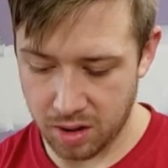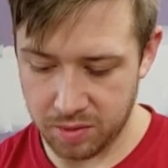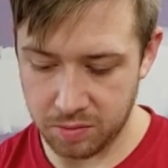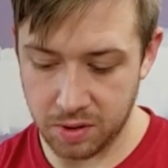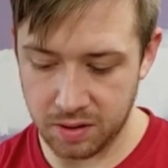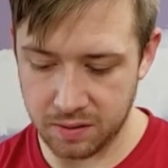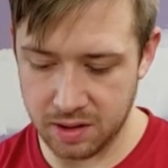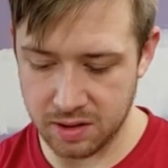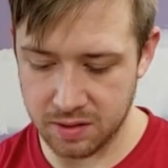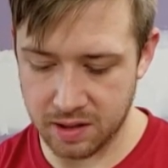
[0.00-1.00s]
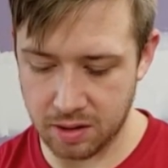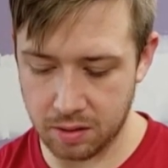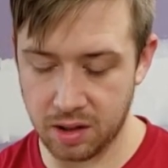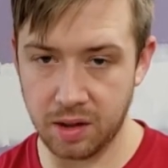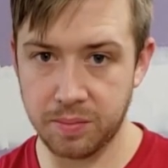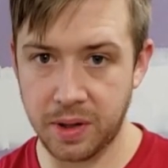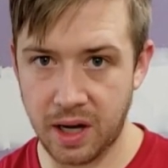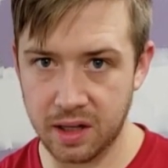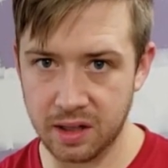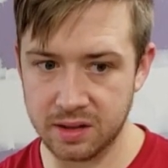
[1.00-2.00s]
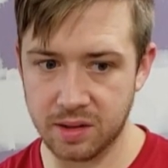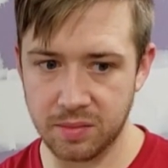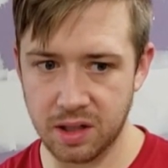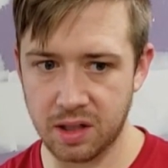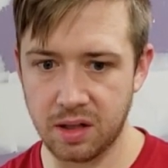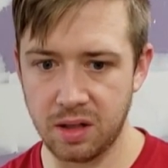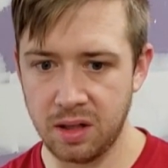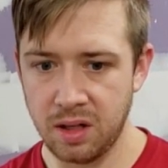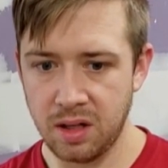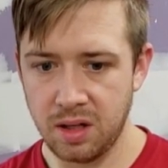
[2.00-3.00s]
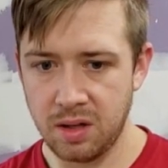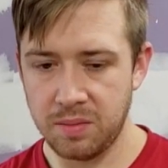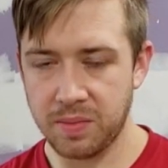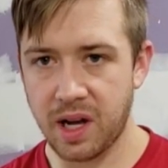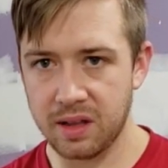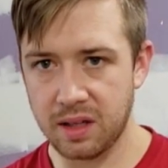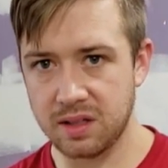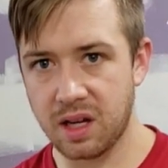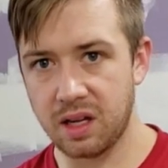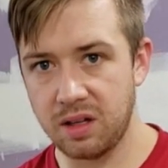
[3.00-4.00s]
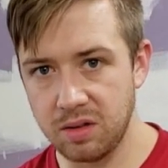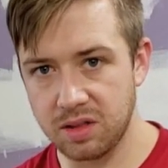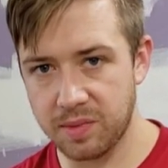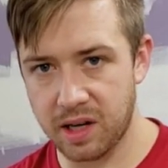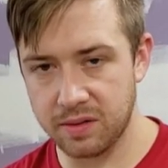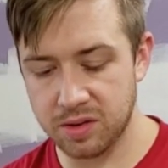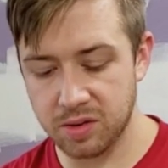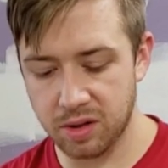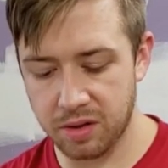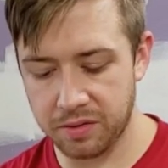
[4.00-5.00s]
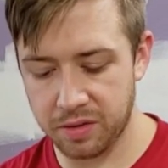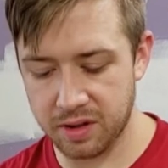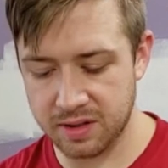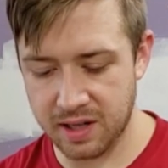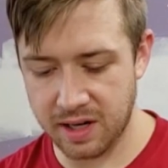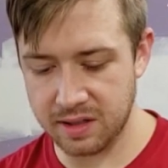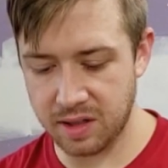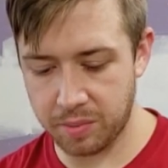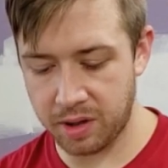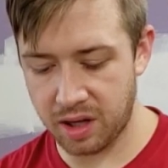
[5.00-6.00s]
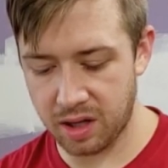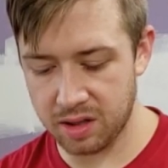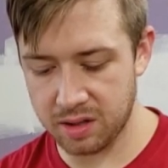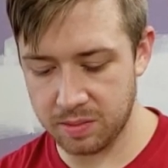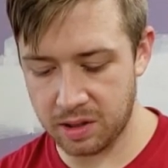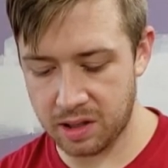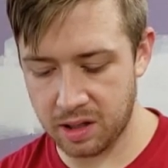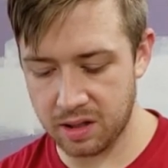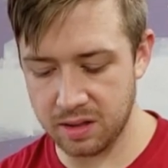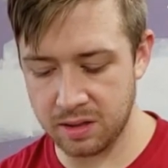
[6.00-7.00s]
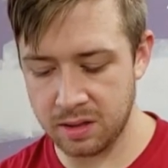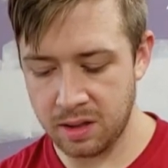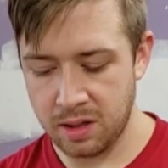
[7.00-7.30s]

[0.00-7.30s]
And one of the reasons I don't like potting something in a pot that's got a huge amount of soil for the size of the plant is because